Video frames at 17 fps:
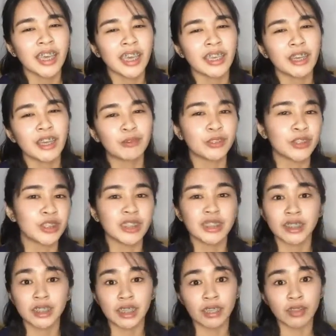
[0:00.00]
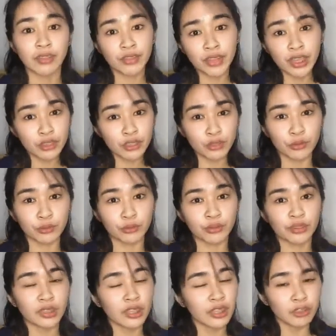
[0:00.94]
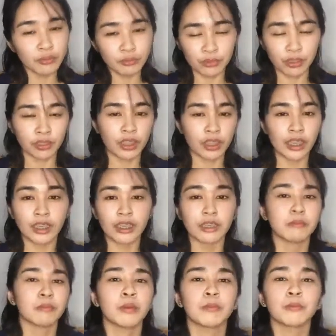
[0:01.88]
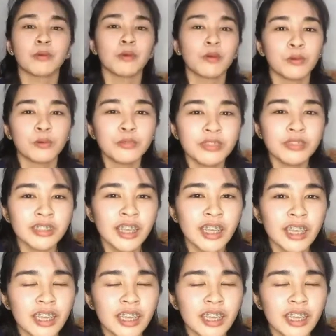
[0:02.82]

and I will just say thank you for liking my post.